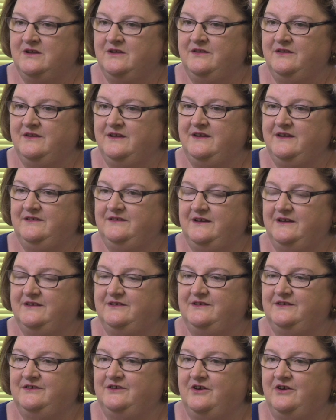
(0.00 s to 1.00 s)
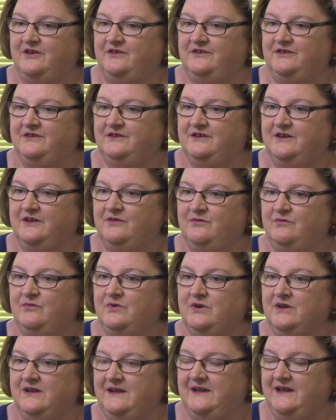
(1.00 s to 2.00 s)
These exercises can
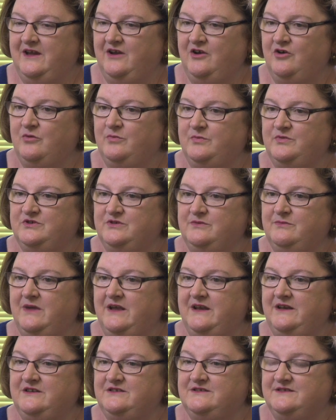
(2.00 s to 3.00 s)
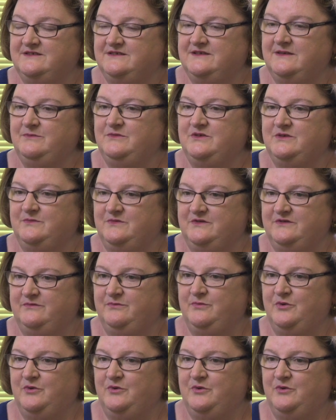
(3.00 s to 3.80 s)
really help to manage the symptoms of